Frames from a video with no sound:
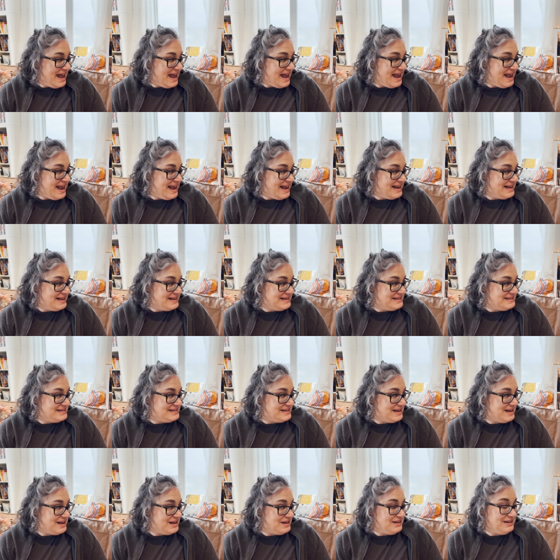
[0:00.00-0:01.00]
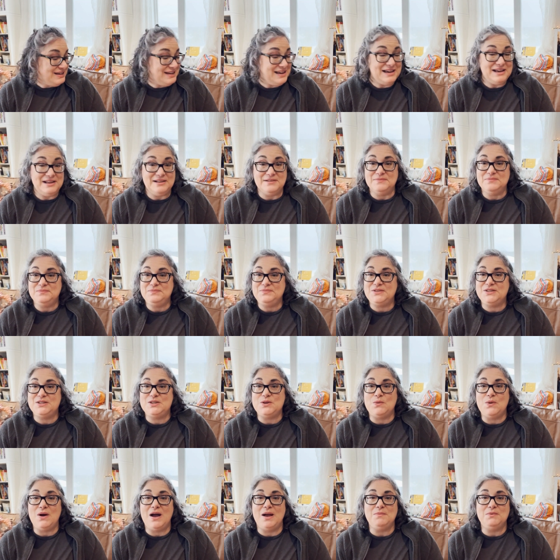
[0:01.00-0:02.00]
And uh, yeah,
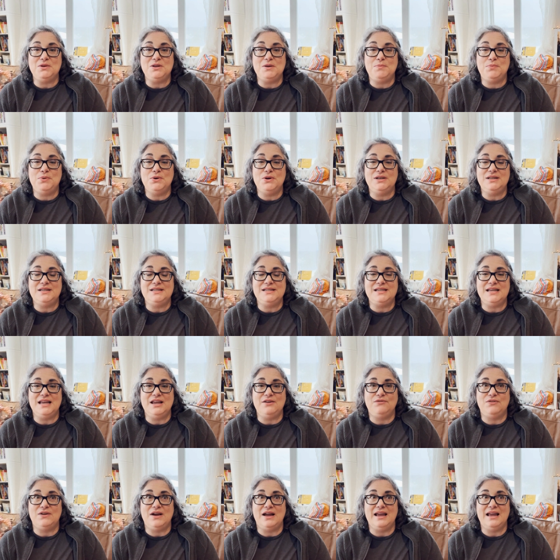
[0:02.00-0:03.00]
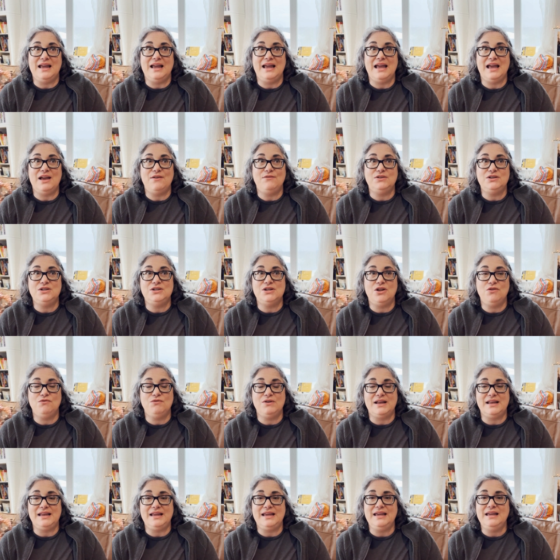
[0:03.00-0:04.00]
so I'm going to put, if I haven't
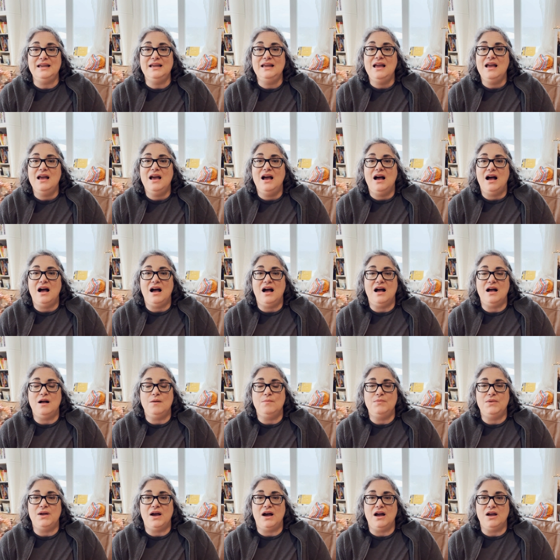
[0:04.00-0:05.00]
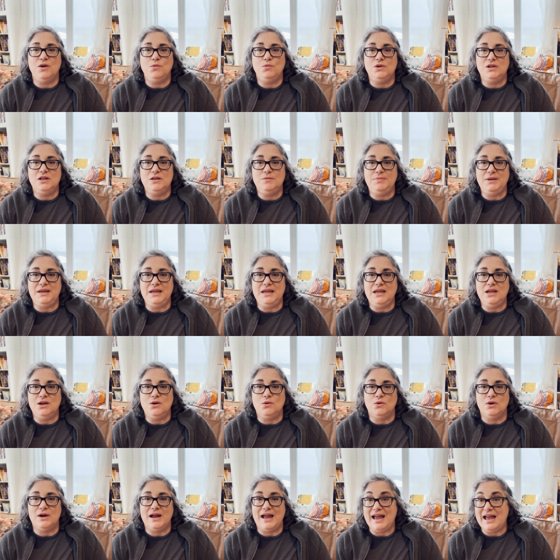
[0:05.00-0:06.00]
already, um, I will be
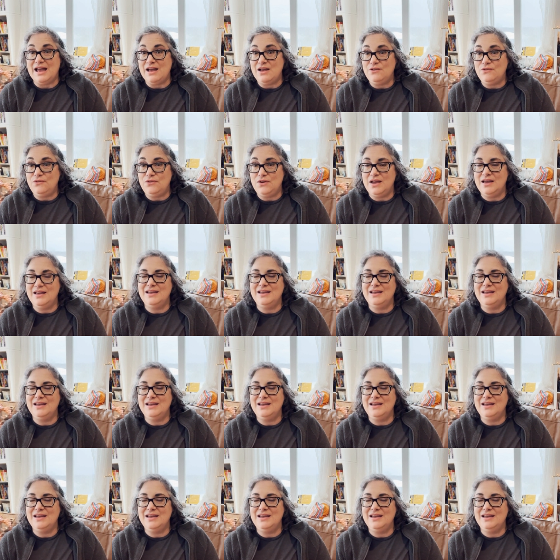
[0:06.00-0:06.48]
or have